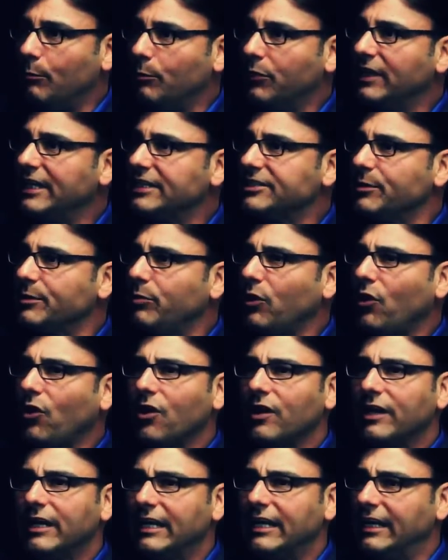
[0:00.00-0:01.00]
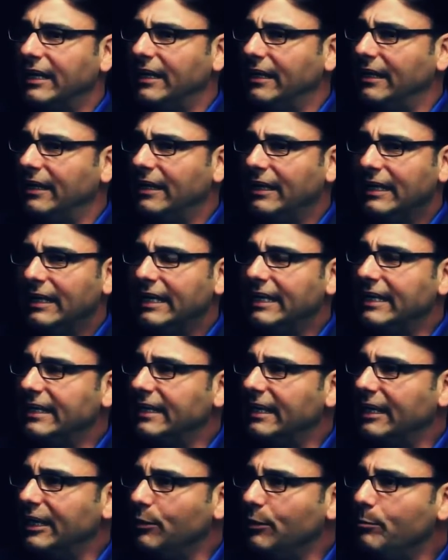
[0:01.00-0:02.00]
plays a part in
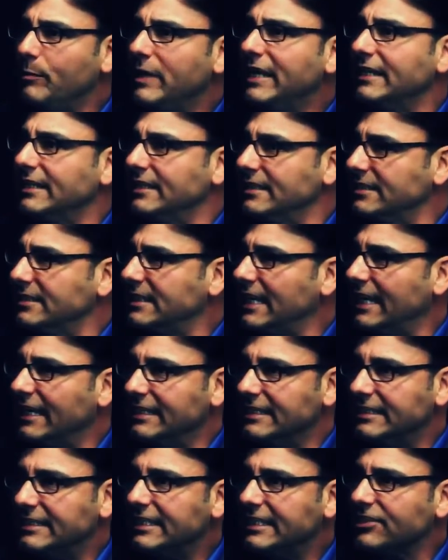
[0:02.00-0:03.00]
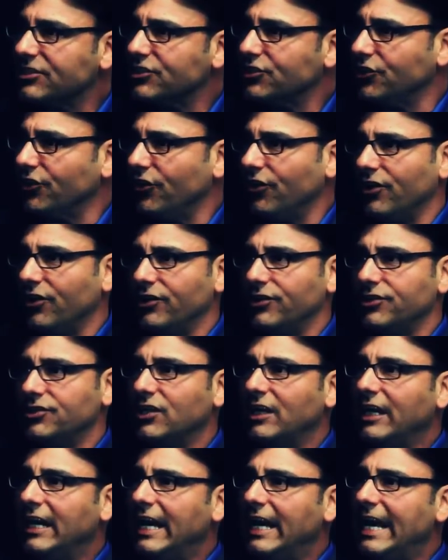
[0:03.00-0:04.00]
admittance and
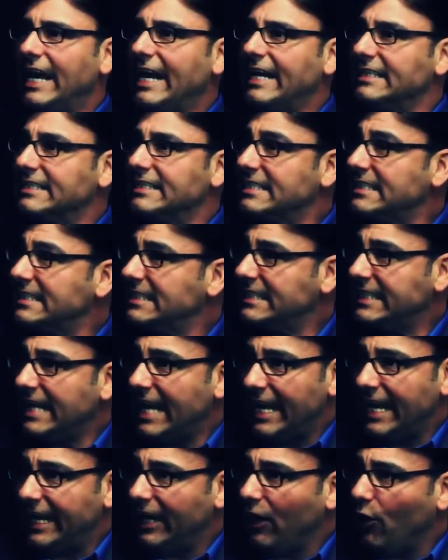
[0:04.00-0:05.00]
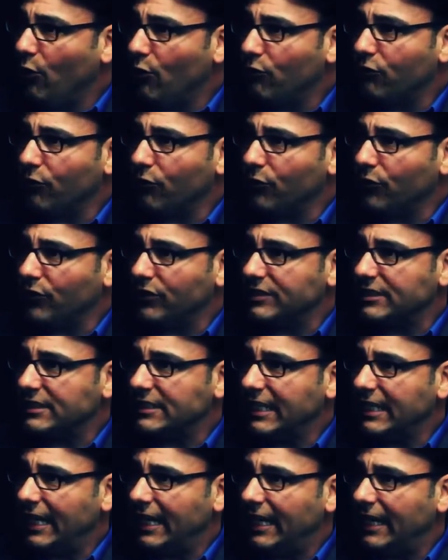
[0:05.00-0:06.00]
discharge and stay, overall
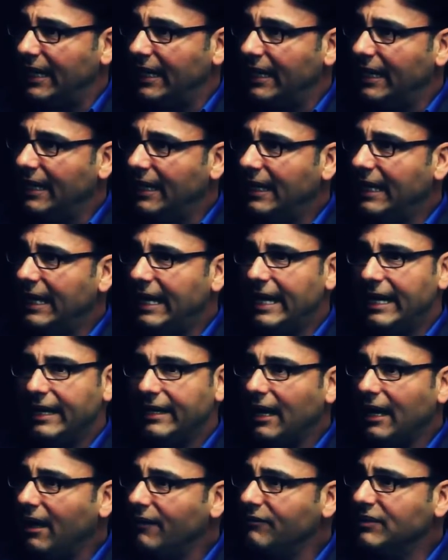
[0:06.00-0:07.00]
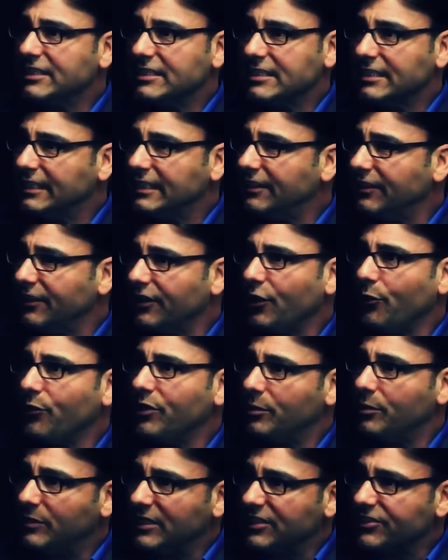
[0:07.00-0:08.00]
stay. And obviously there are
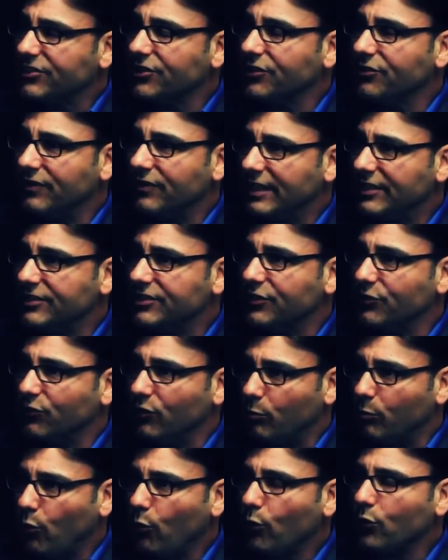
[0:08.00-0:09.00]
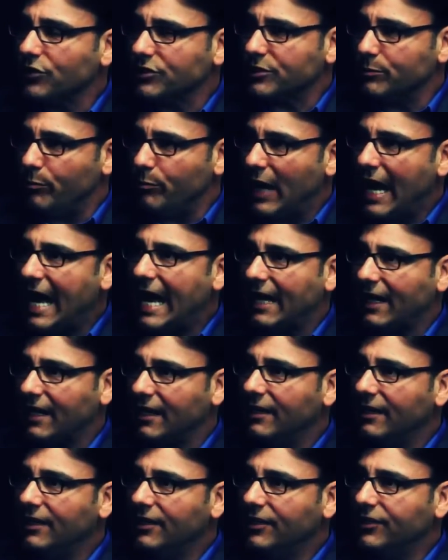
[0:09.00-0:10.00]
going to be surveys and reports
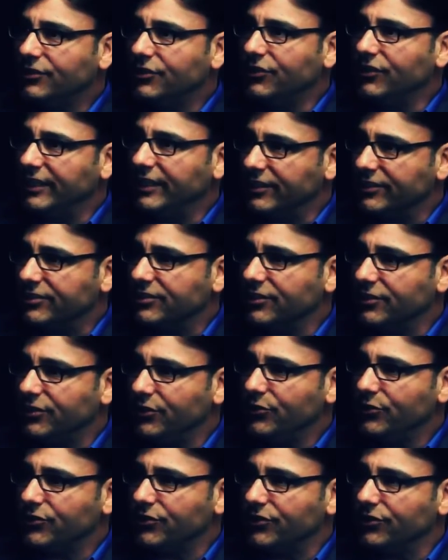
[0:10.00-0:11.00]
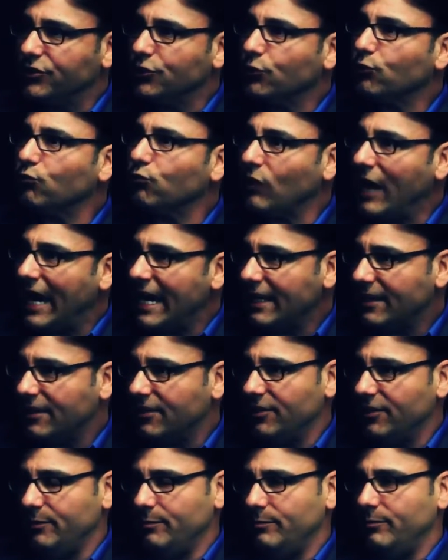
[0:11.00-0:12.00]
back to the institution to
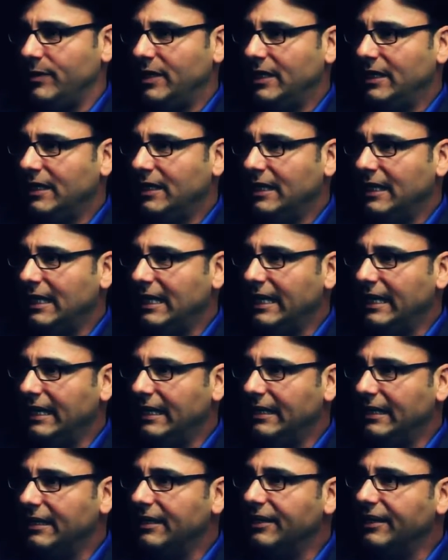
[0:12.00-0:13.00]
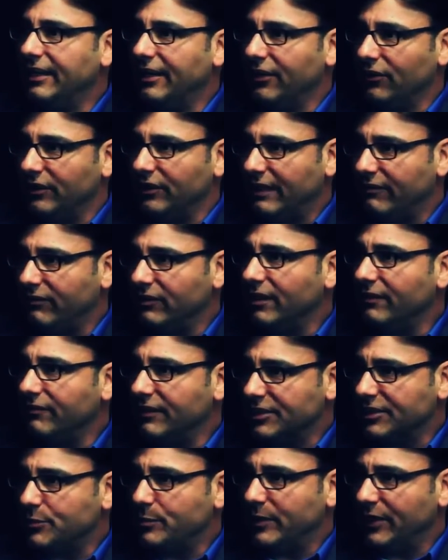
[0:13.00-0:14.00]
rank them in their level
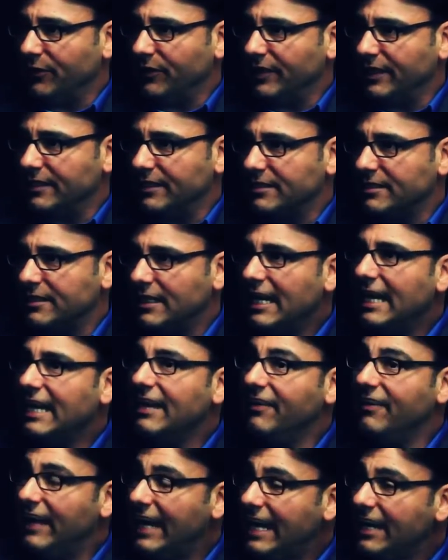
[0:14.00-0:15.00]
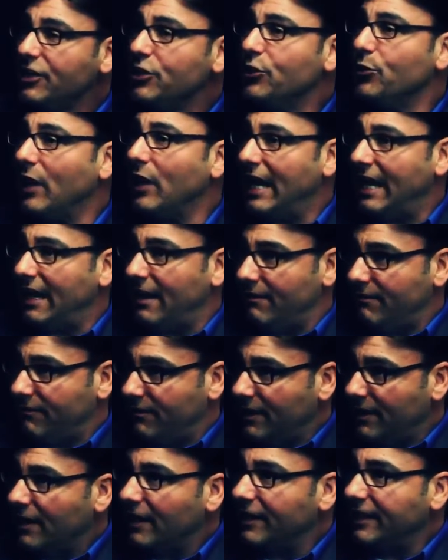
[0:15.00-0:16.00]
of experience. Then you have
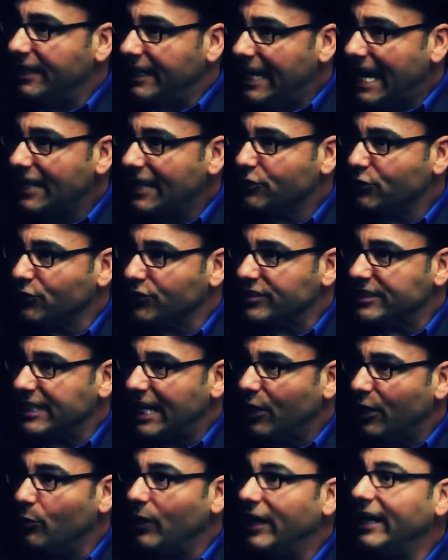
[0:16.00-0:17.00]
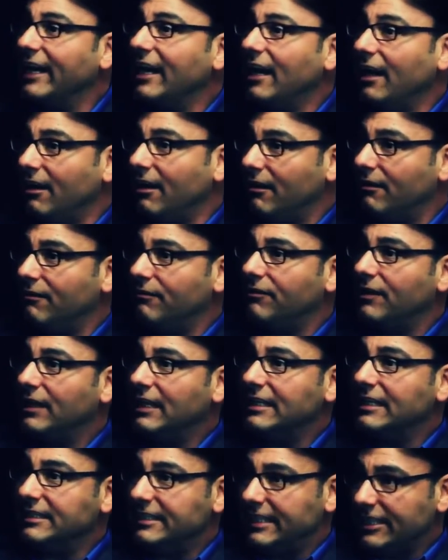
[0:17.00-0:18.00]
the natural segue of
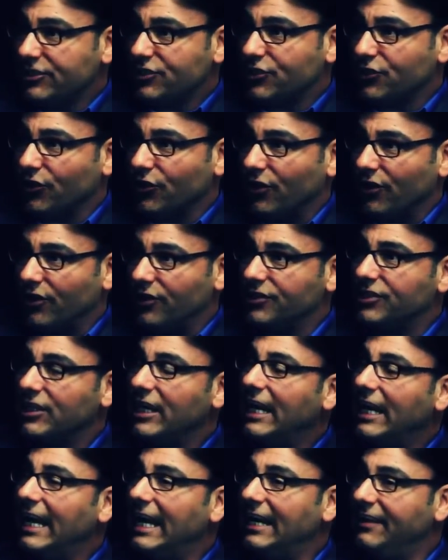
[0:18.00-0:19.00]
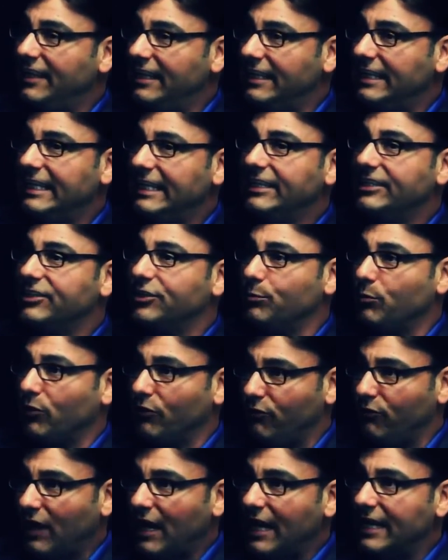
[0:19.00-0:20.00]
discharge and the need to
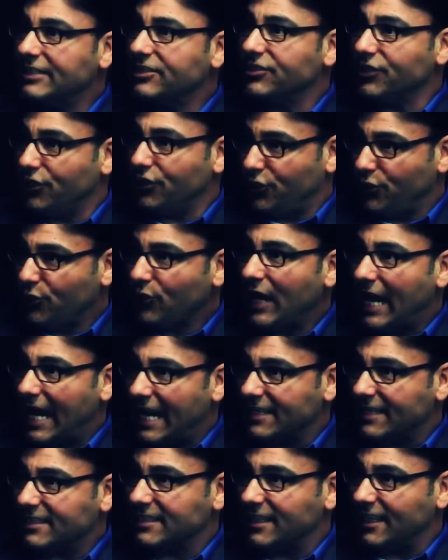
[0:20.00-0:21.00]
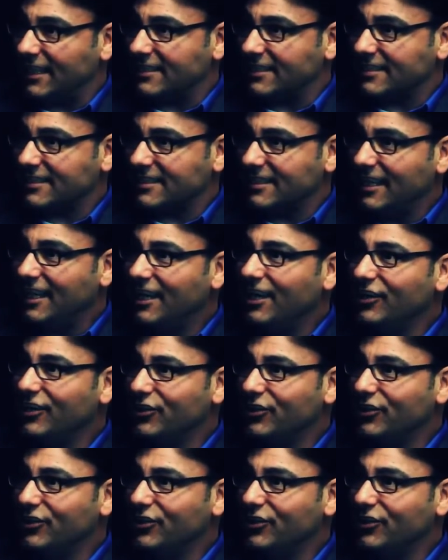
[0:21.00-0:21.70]
provide secure access